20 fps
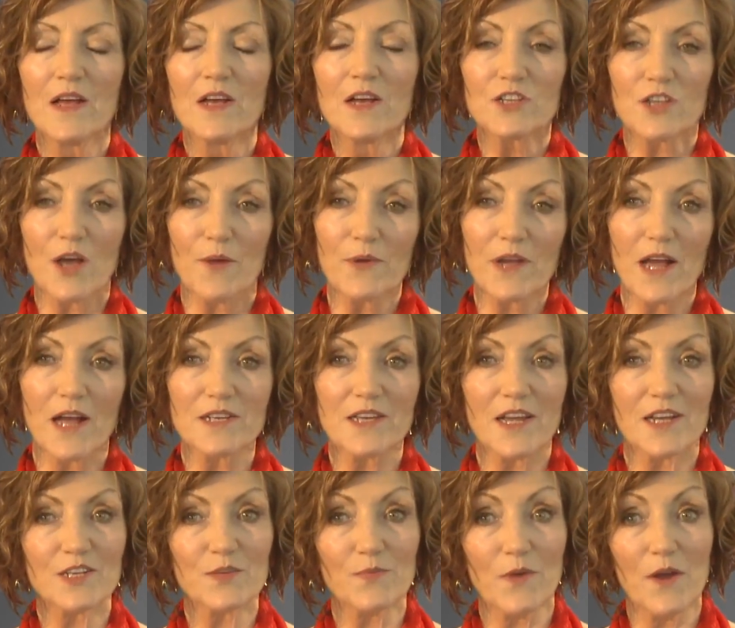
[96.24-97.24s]
So I began to
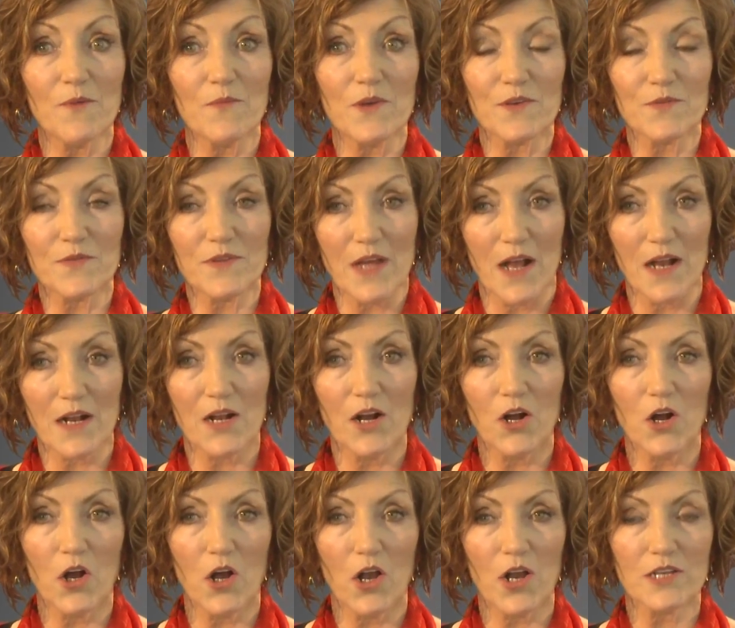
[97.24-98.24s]
experiment with
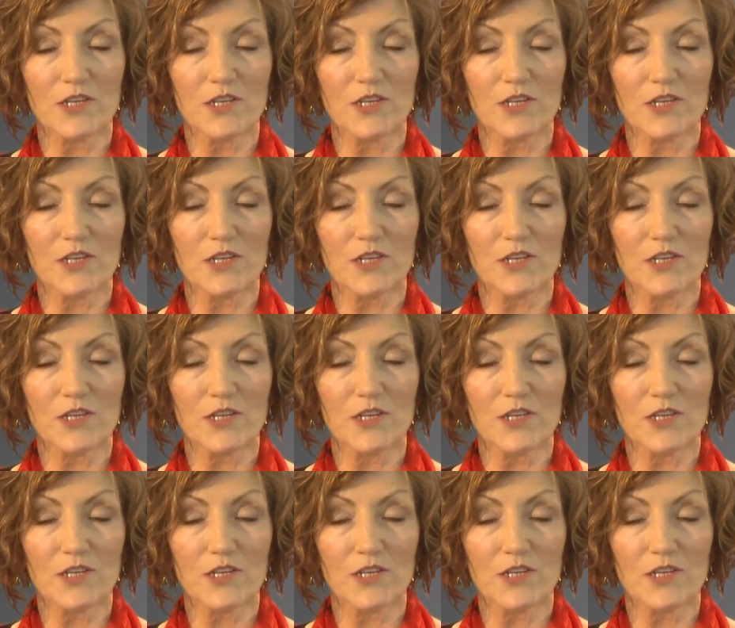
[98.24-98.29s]
alcohol.